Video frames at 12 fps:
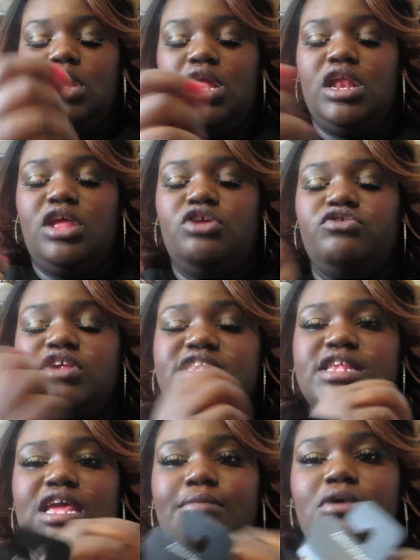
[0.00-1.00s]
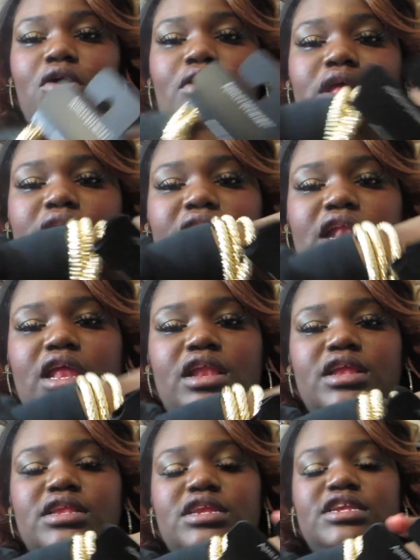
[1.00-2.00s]
And then you just keep going, and
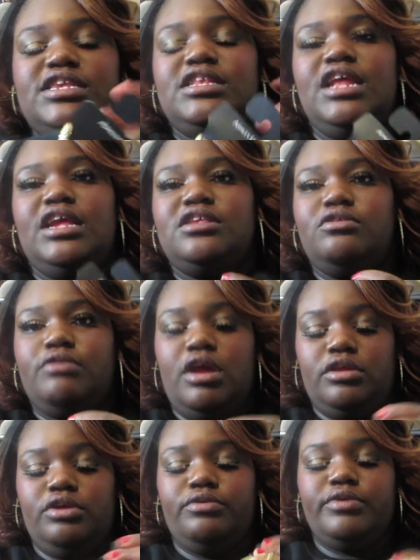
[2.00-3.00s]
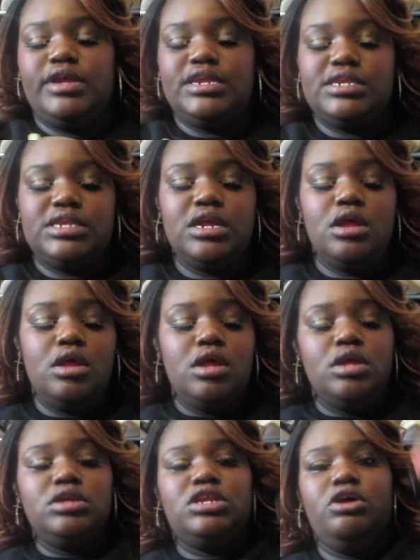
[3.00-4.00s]
then it just snakes around your wrist.
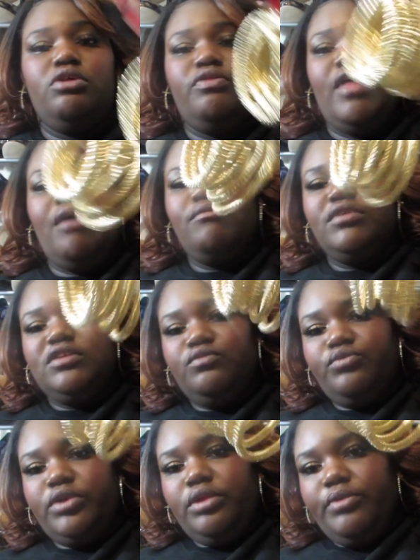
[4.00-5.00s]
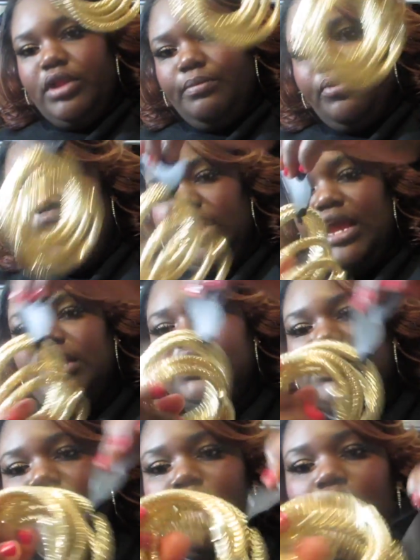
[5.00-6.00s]
So that was really, really pretty, and
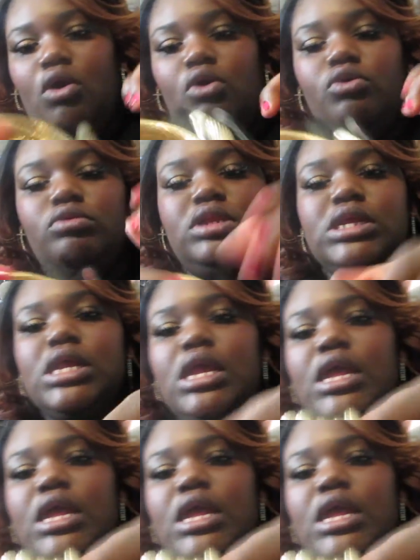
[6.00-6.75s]
it's gold,